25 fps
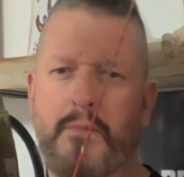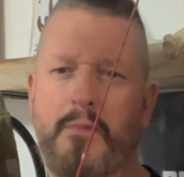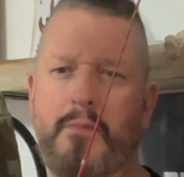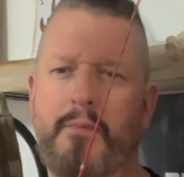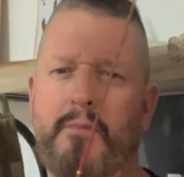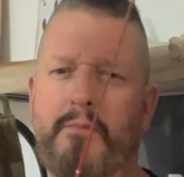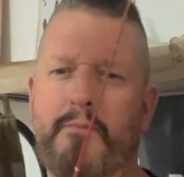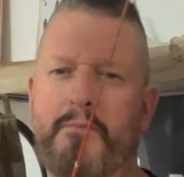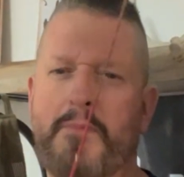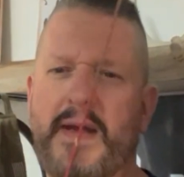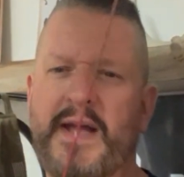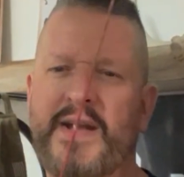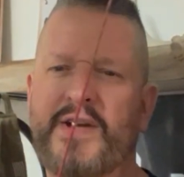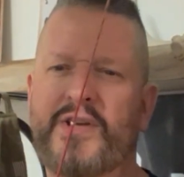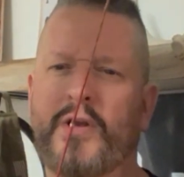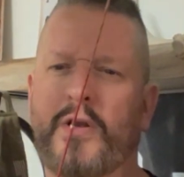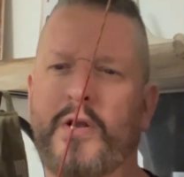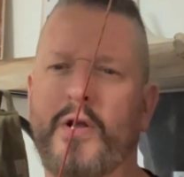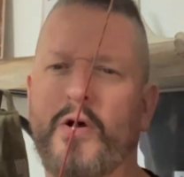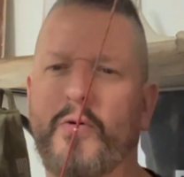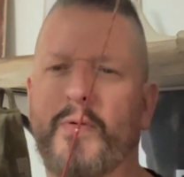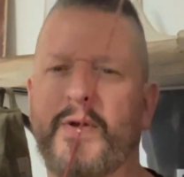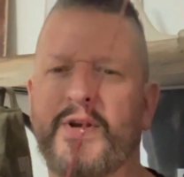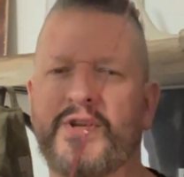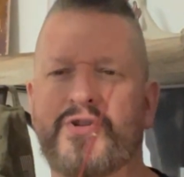mid to
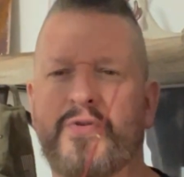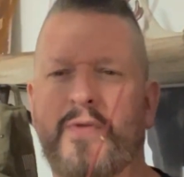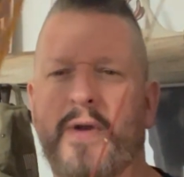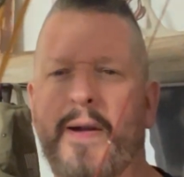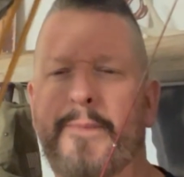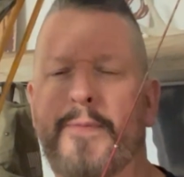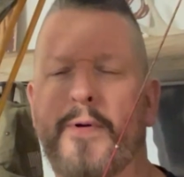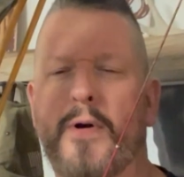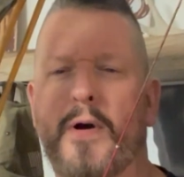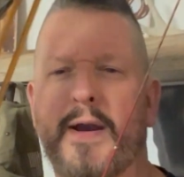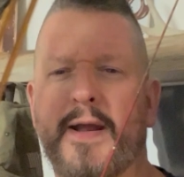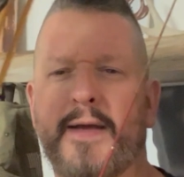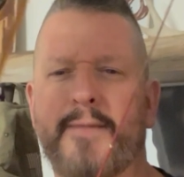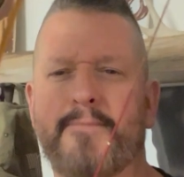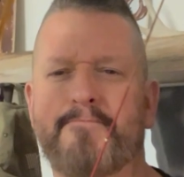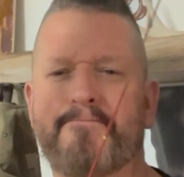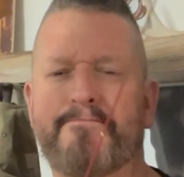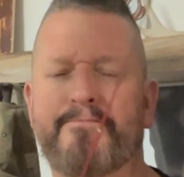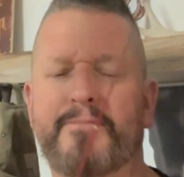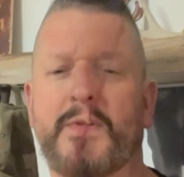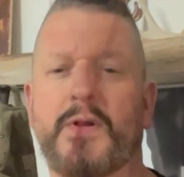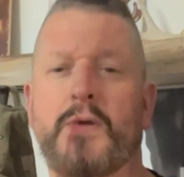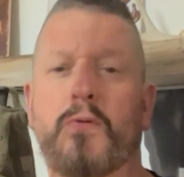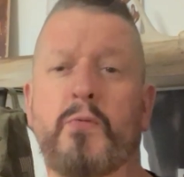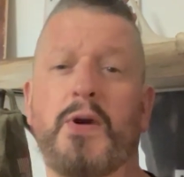low risk grip on it,
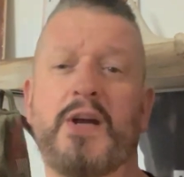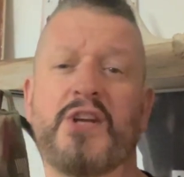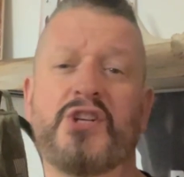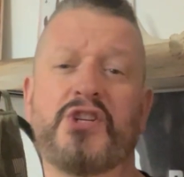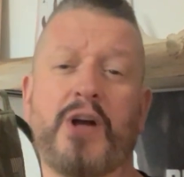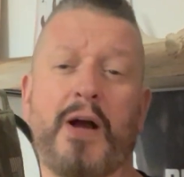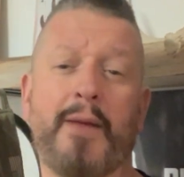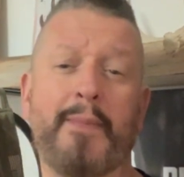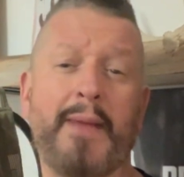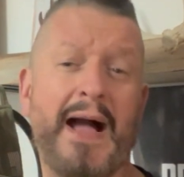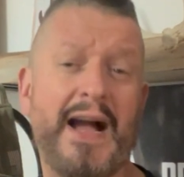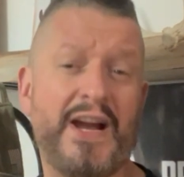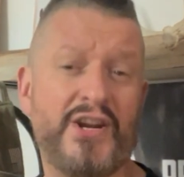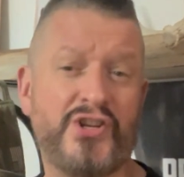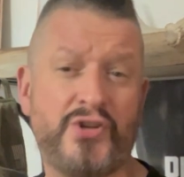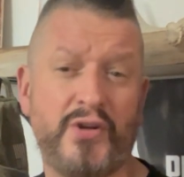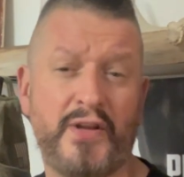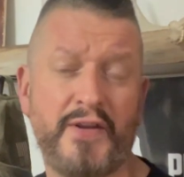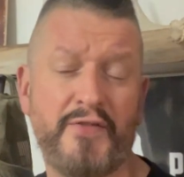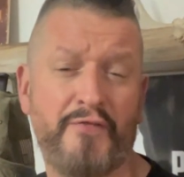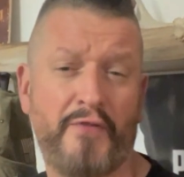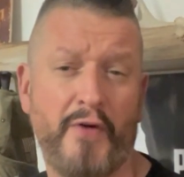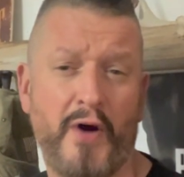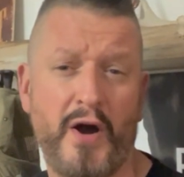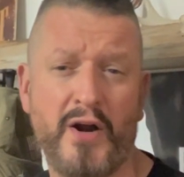which I'm actually
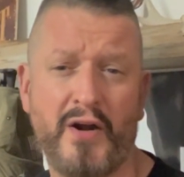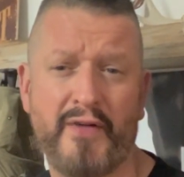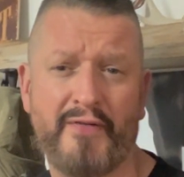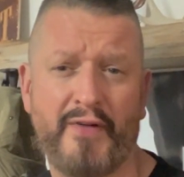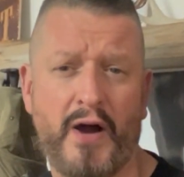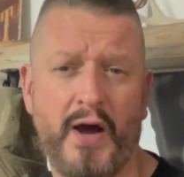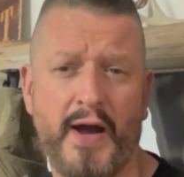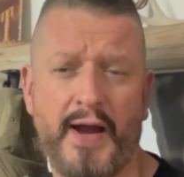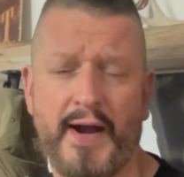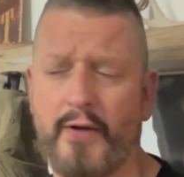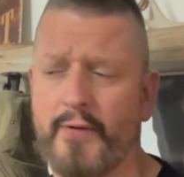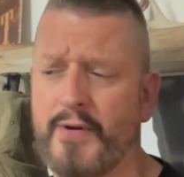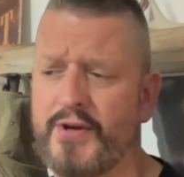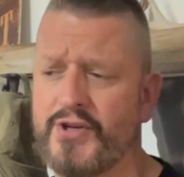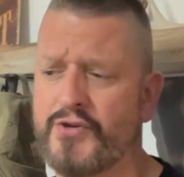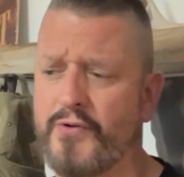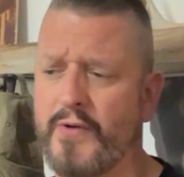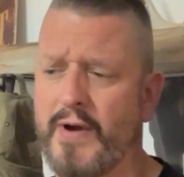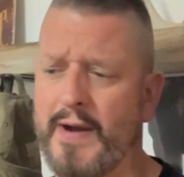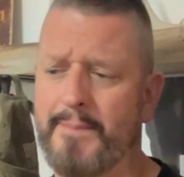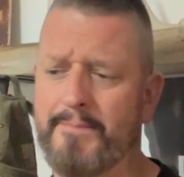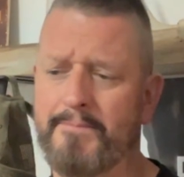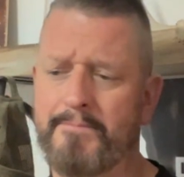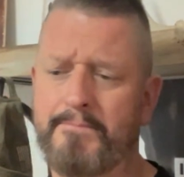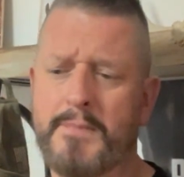fonder of a higher risk
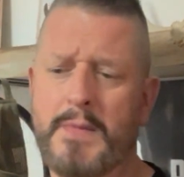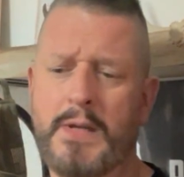grip.